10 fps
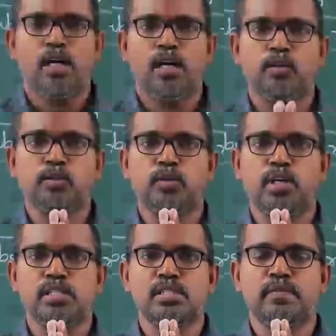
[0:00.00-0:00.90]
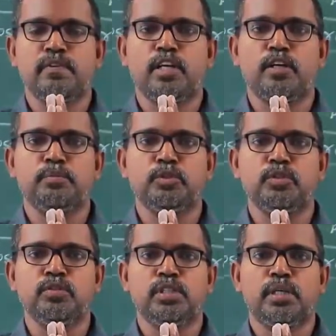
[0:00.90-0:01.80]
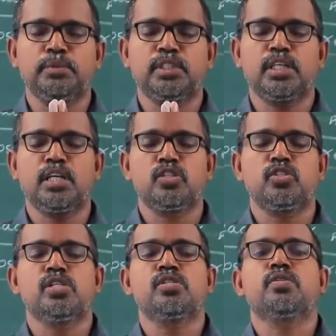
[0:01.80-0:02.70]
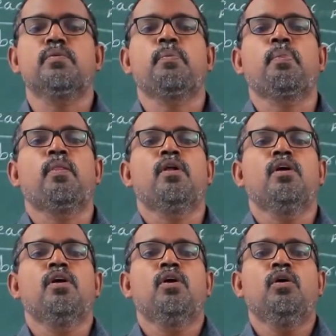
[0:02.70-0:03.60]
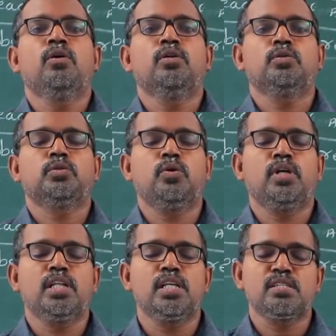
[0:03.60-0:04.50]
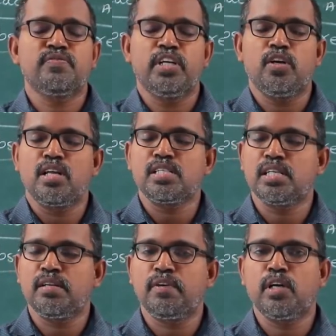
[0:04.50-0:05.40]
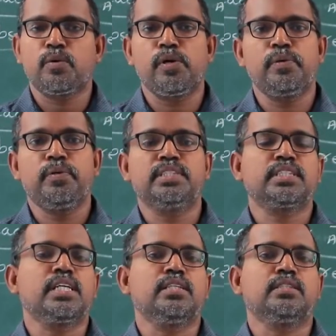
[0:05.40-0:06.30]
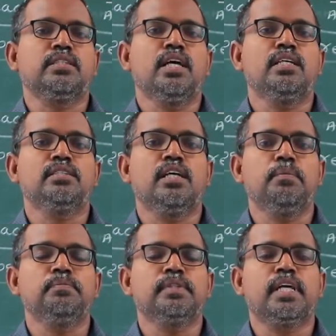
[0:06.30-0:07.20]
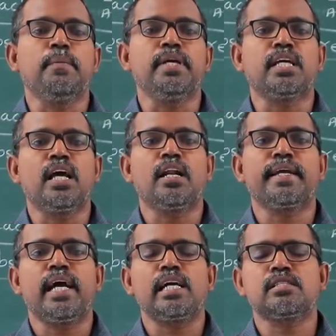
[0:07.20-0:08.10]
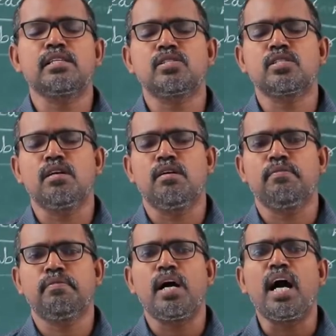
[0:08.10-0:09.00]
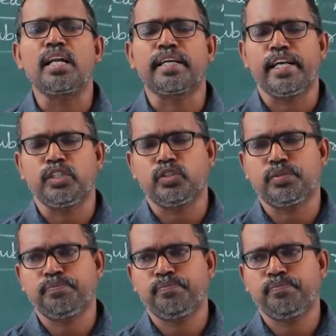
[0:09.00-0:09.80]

Hello students, welcome to chemistry classes. So in this video lesson we are going to discuss some chemical reactions of alkanes.